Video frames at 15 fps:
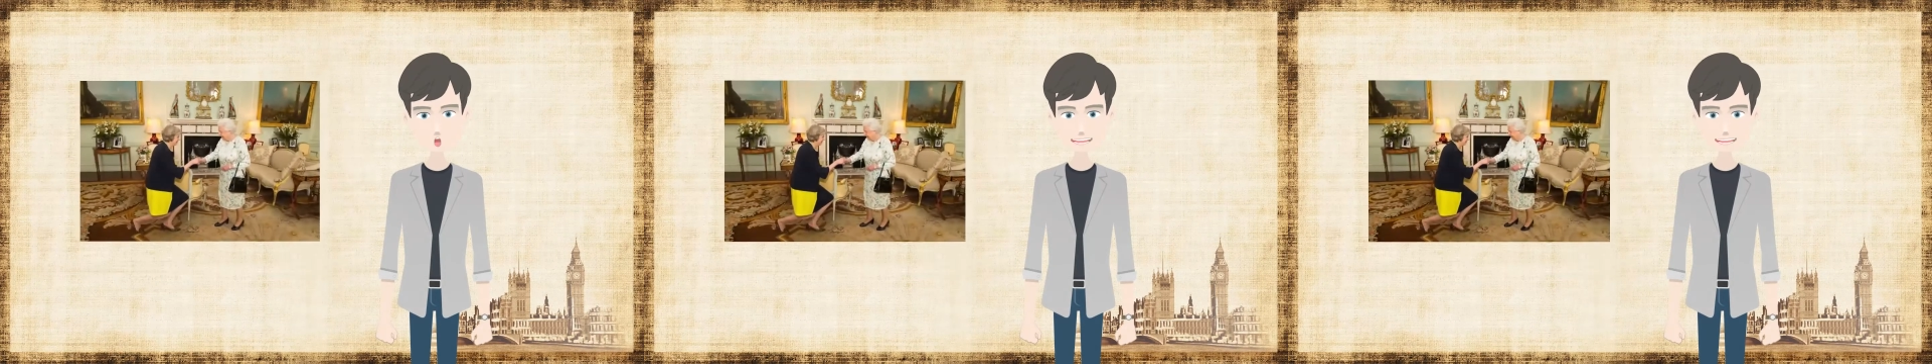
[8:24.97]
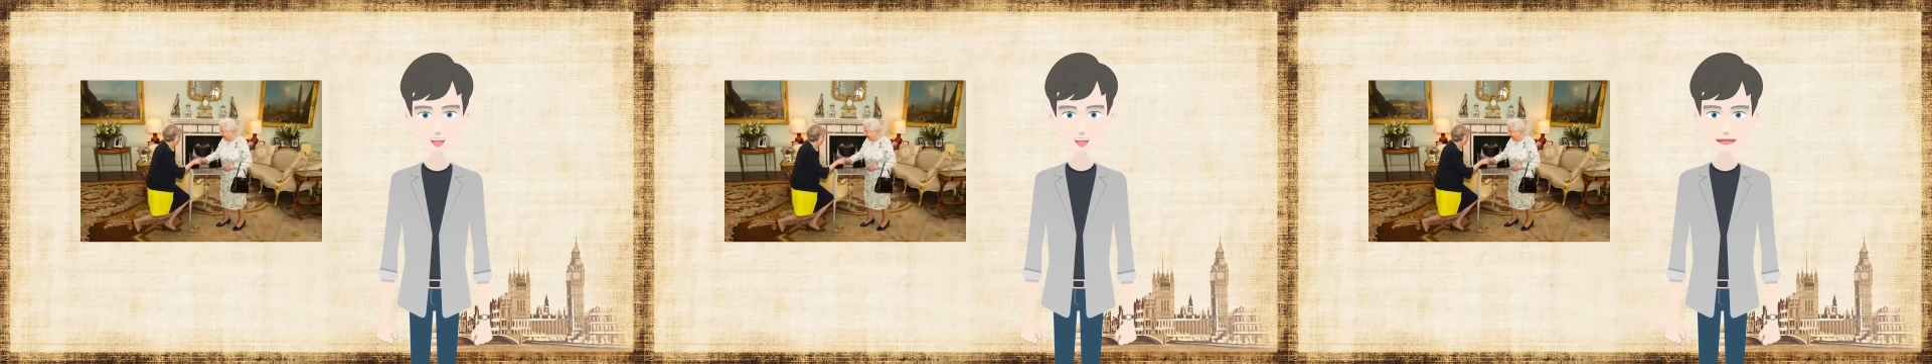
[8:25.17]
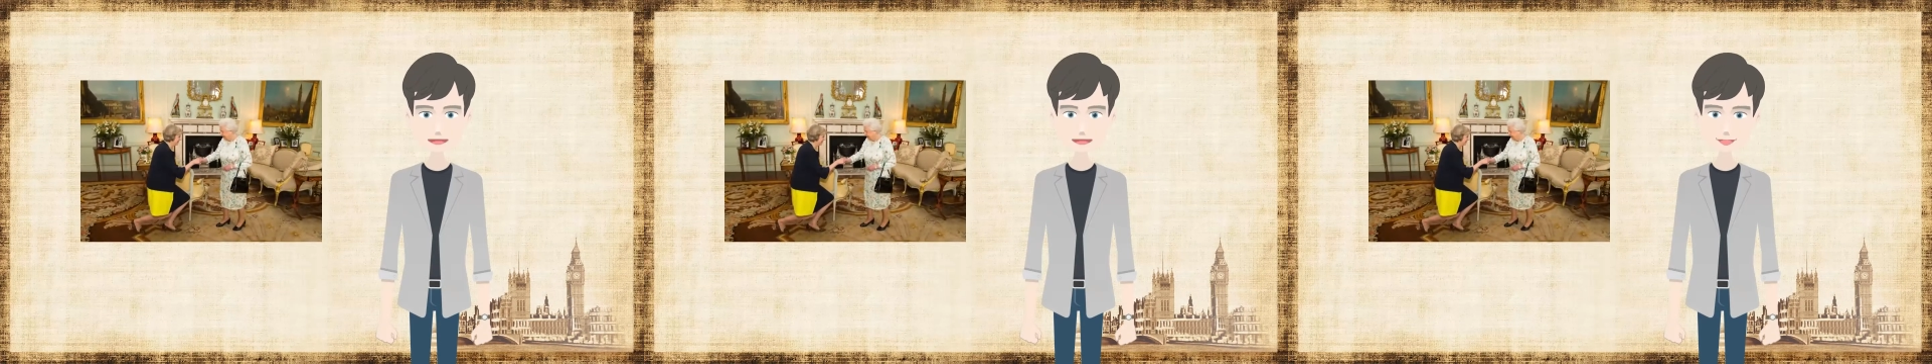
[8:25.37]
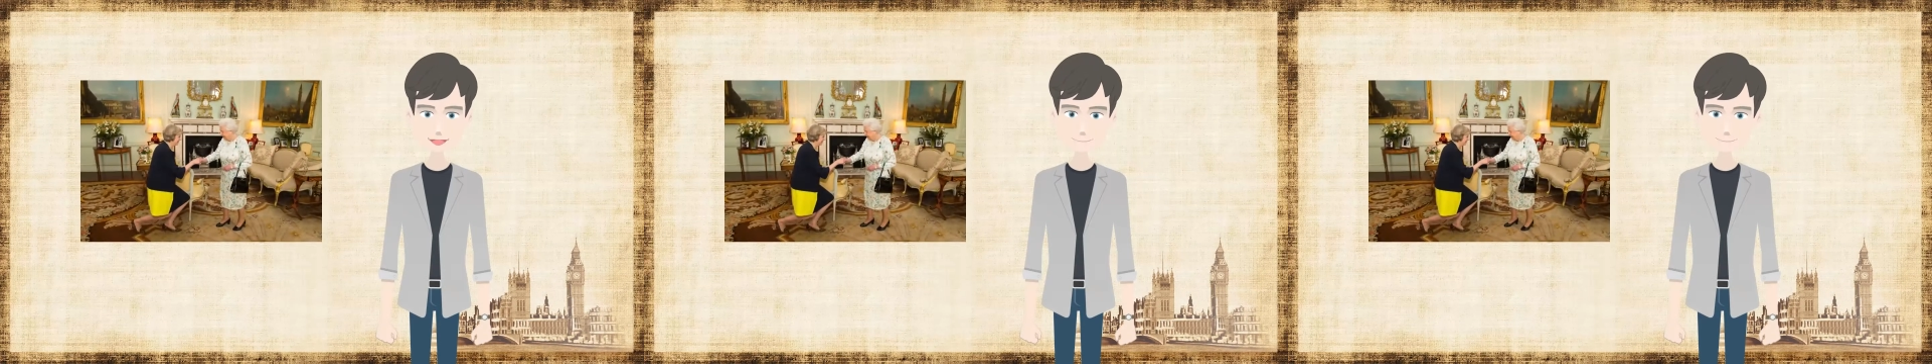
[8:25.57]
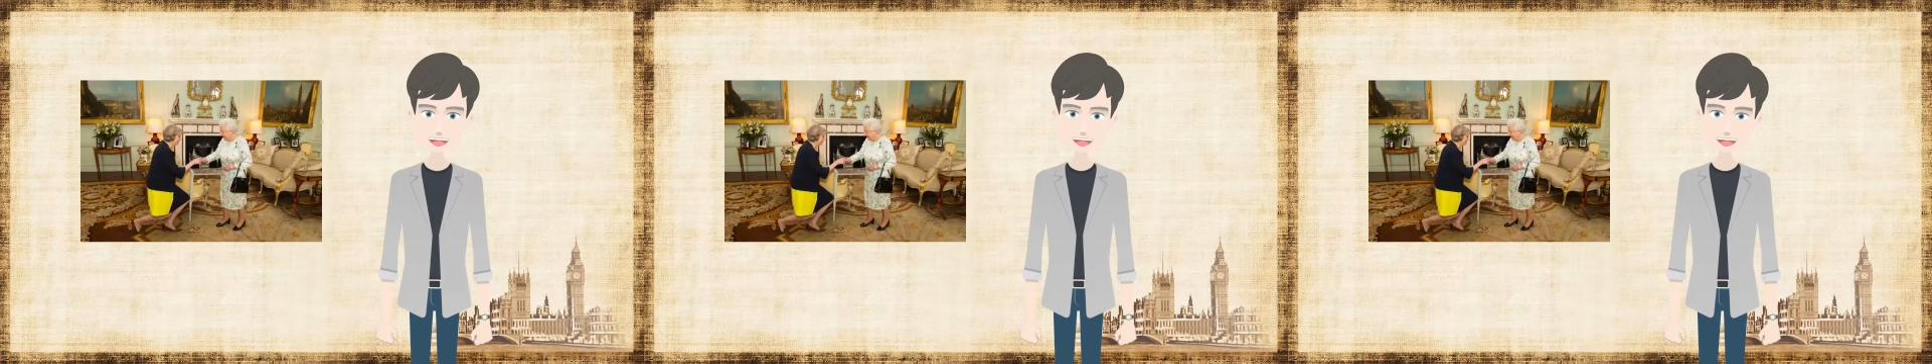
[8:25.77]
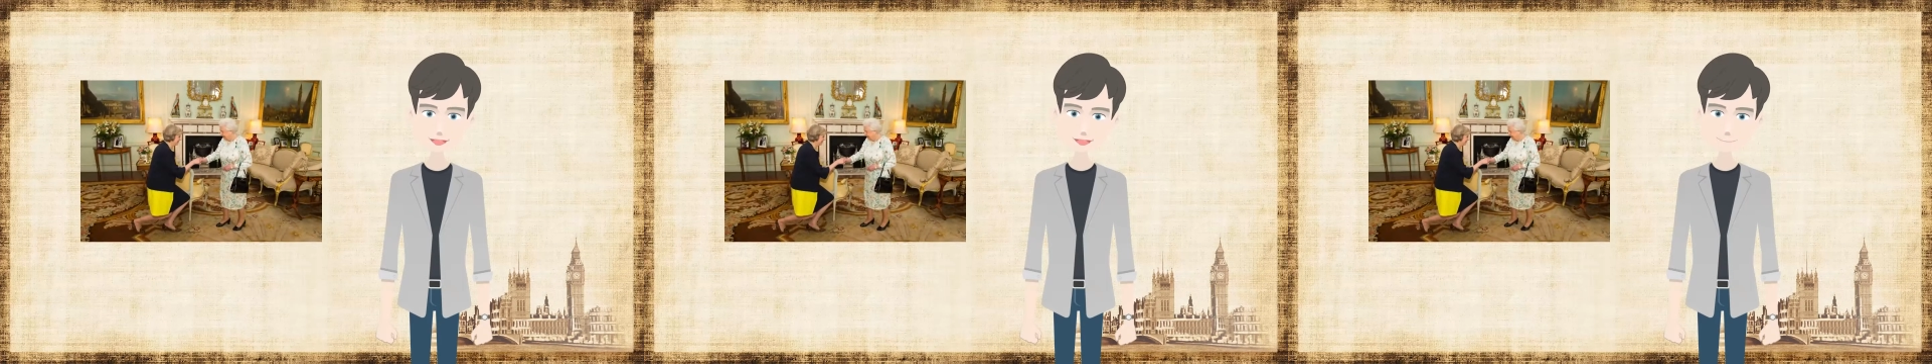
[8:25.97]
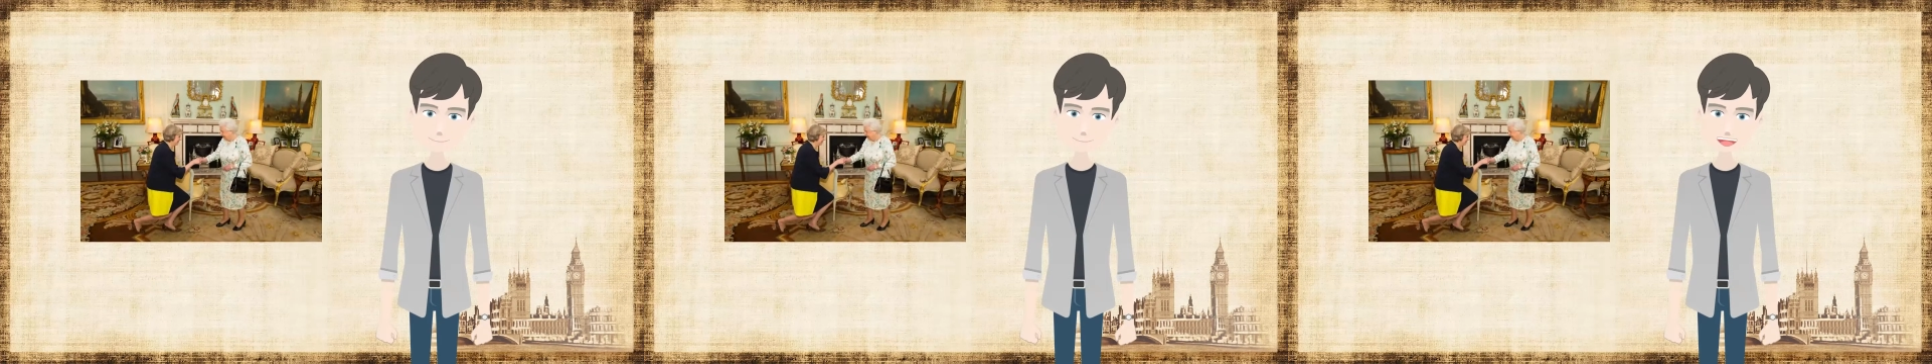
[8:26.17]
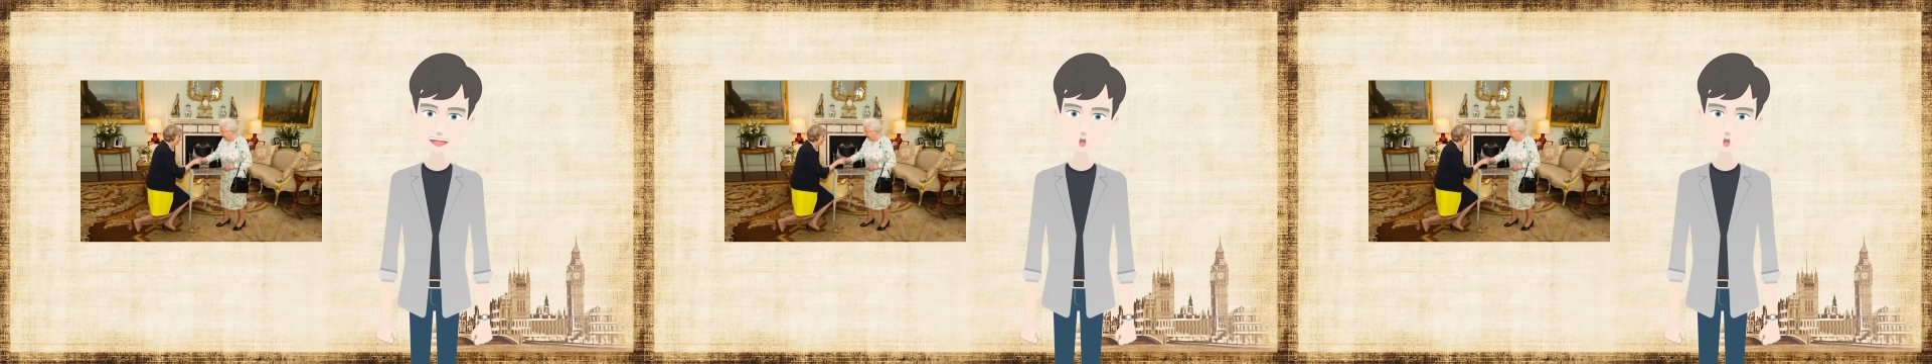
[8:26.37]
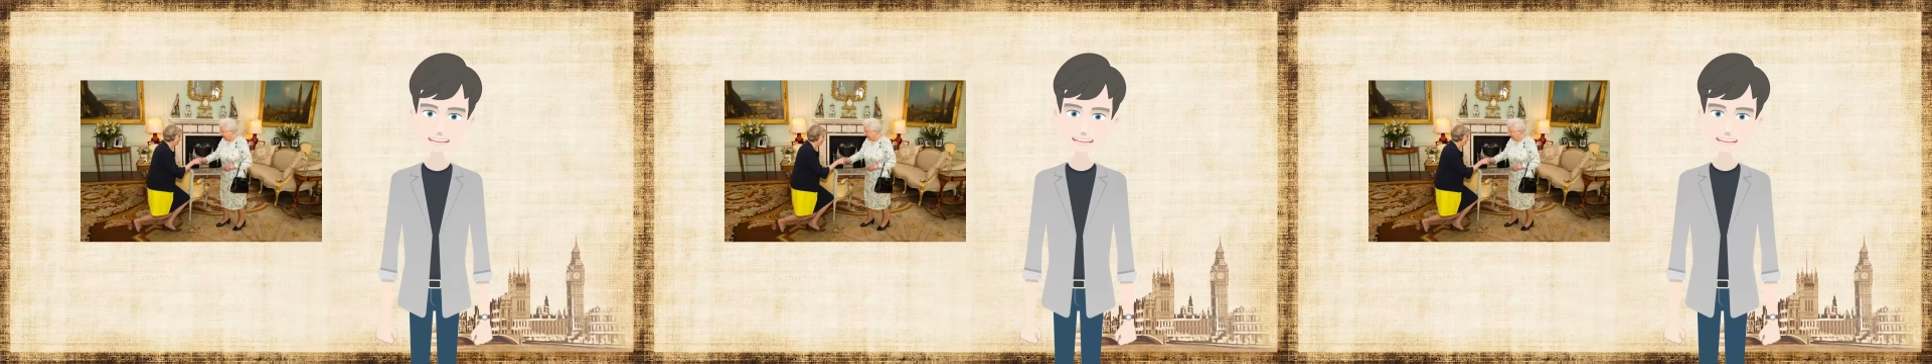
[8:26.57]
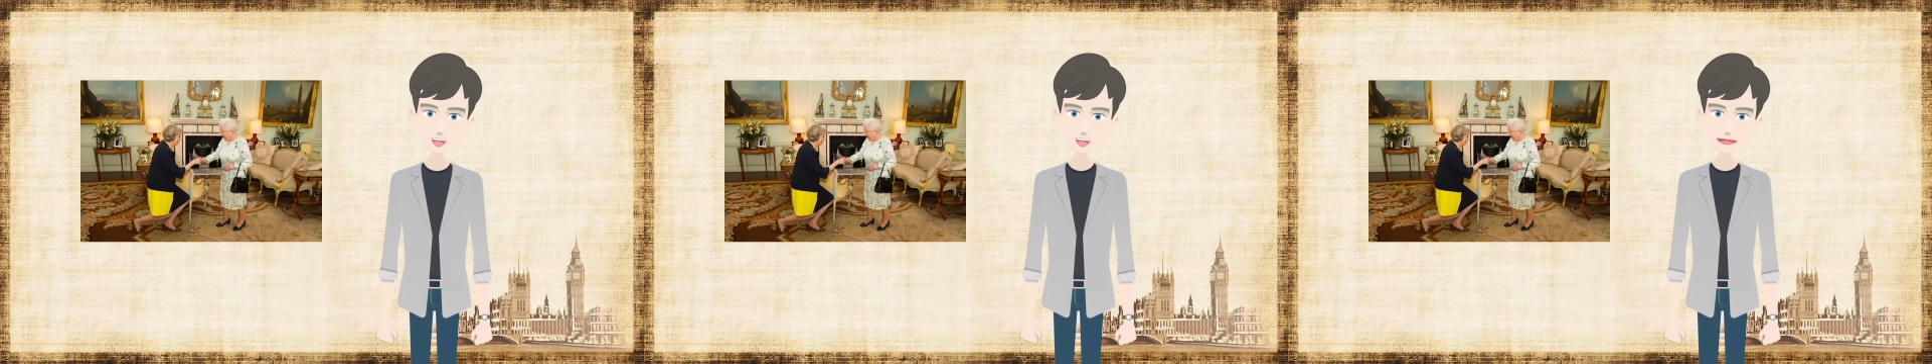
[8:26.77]
Every Tuesday,
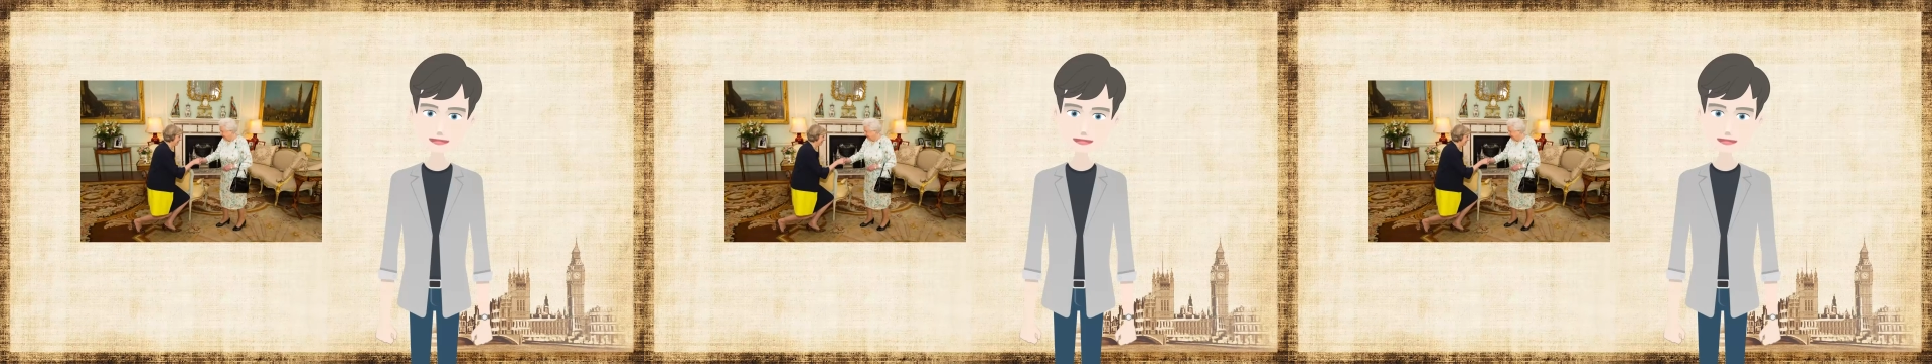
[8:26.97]
the